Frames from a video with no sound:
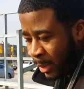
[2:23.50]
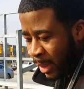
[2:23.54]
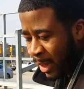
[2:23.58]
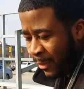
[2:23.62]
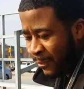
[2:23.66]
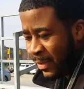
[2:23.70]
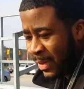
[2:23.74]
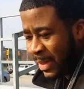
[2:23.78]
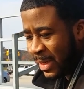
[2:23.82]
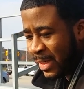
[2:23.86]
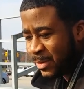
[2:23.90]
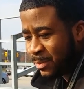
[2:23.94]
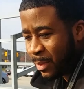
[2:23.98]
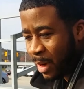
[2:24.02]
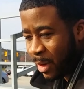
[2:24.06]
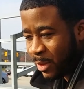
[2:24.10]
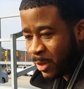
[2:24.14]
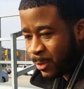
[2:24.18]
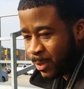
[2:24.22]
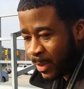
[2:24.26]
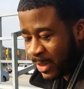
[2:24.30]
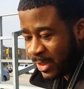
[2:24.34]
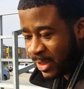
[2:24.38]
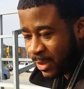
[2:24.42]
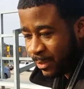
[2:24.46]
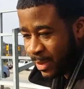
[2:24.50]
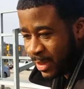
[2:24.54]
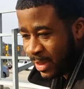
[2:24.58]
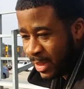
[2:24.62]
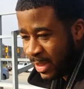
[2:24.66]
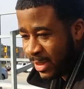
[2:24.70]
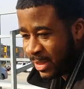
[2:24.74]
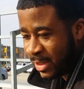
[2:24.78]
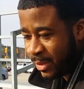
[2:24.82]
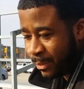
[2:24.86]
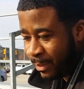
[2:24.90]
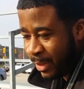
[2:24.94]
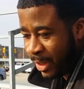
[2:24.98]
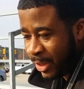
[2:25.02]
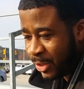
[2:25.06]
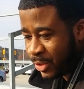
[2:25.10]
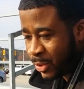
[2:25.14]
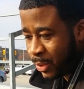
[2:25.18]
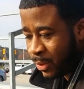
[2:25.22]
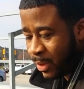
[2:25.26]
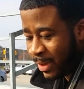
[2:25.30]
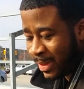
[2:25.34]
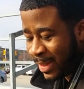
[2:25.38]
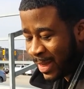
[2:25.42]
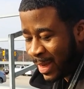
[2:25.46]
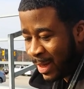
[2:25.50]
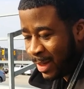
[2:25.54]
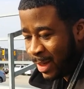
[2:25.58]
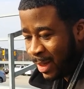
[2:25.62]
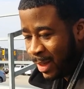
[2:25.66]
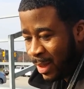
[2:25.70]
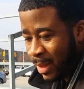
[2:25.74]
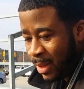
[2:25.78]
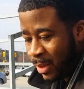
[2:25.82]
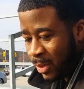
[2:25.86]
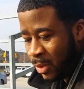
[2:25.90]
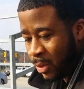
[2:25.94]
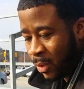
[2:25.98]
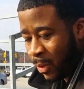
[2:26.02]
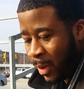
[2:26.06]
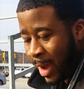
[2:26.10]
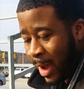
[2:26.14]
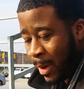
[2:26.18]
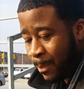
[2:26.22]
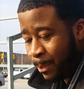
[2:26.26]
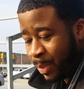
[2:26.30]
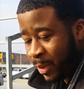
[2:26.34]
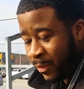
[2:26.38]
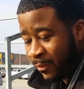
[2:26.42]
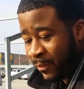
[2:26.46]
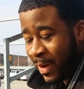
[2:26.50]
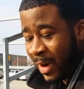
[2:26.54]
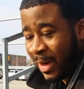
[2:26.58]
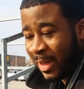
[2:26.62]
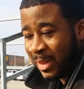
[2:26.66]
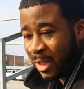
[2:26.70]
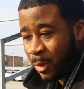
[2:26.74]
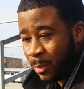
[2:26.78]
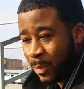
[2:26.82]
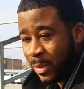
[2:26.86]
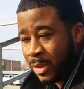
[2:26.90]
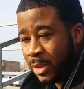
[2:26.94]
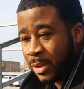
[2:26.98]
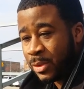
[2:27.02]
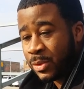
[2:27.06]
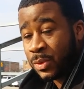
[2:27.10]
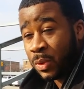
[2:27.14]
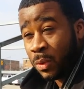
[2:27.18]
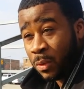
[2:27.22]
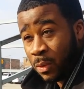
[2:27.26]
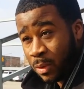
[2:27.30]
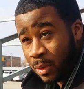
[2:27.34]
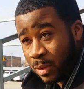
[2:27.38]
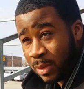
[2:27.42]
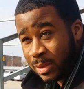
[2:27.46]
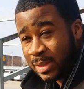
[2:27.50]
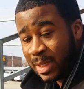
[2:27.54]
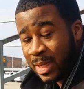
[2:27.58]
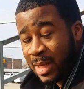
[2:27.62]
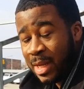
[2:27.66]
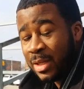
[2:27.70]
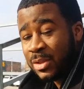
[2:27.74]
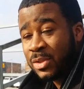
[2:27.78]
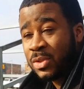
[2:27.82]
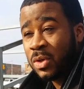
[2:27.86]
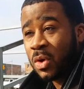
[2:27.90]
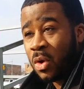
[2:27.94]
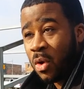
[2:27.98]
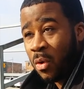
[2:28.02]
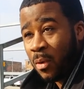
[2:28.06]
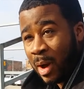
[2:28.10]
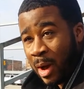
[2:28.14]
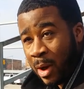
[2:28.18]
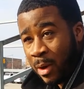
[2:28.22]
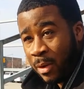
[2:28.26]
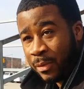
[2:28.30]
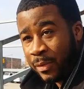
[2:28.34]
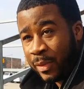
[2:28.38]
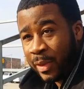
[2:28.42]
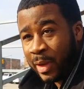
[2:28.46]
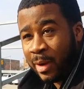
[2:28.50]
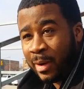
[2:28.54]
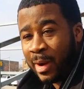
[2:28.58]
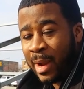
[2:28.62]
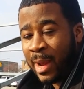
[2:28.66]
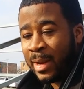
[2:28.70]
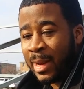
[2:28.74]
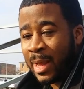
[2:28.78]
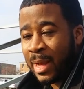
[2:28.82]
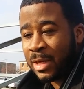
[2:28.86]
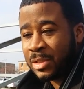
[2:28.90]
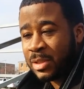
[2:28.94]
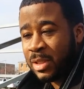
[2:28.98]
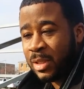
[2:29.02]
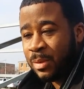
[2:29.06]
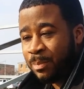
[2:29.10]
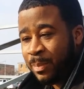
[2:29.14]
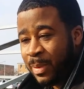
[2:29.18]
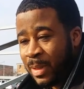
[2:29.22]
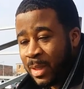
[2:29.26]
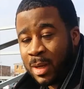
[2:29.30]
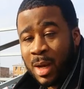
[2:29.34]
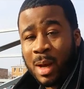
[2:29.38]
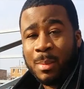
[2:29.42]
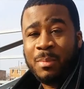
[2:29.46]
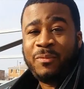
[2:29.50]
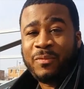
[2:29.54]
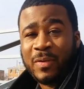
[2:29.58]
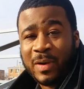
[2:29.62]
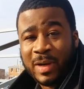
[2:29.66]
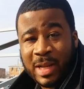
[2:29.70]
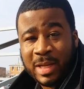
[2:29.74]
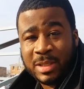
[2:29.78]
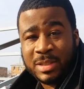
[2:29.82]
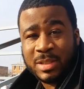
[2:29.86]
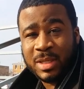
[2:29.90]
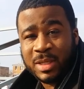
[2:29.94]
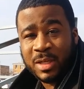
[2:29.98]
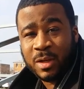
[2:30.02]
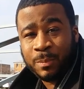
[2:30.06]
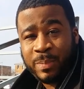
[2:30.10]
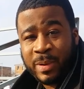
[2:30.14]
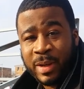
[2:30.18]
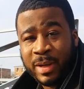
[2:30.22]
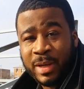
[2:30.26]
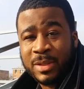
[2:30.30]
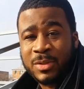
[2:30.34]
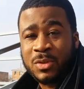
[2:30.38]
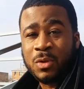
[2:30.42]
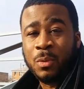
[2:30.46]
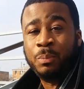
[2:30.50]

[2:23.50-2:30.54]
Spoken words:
I feel that it's my responsibility to make sure that I'm providing them with the tools to go out there and actually become financially independent.